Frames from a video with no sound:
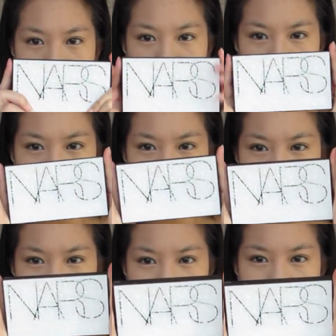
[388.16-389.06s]

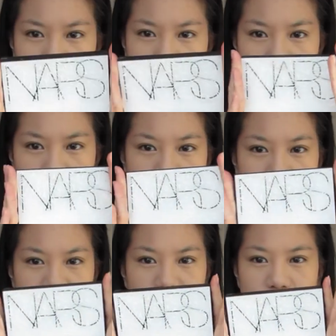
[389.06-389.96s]
bronzer.
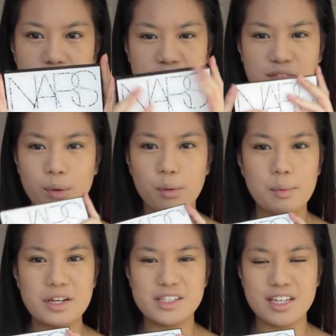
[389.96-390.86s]
You guys have
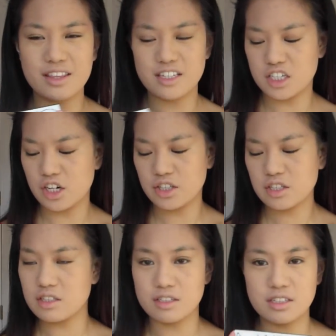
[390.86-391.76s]
probably seen this
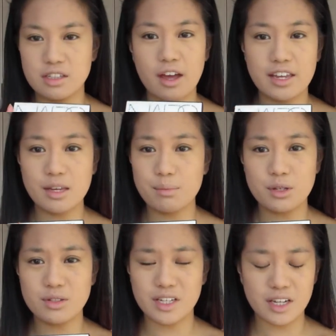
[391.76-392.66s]
loads because I keep
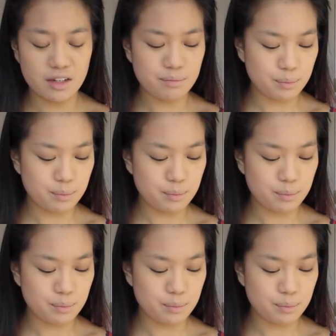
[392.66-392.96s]
using it,